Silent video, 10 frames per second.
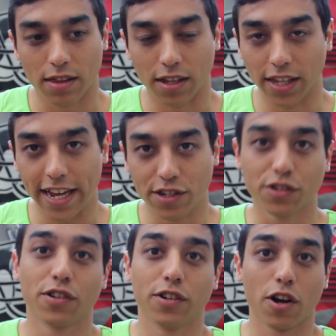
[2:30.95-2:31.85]
The
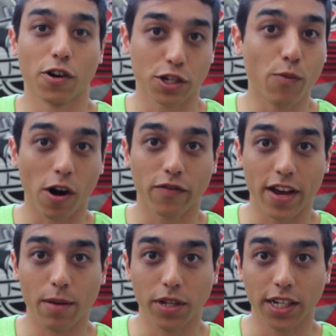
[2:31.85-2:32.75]
Glazers are a smart
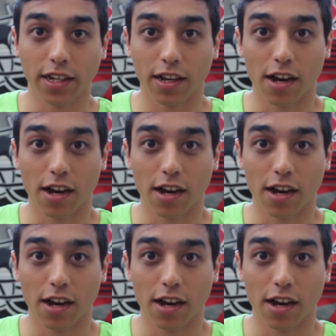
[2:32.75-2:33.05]
family.